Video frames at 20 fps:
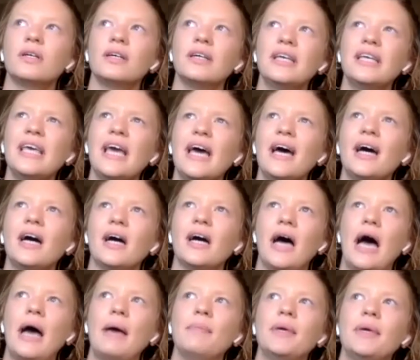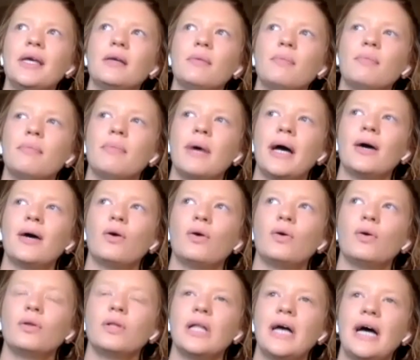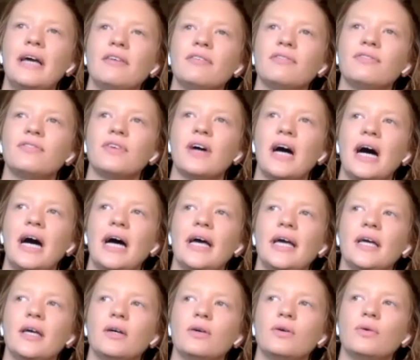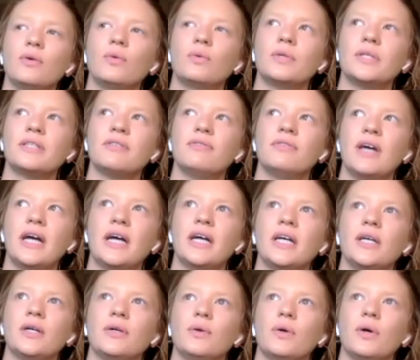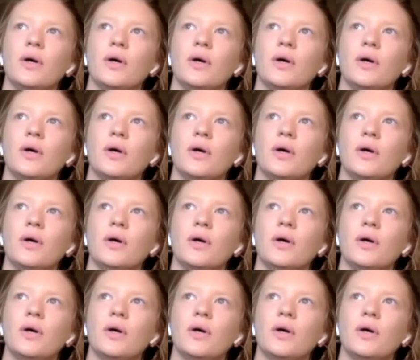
yeah, I mean, my whole life I was very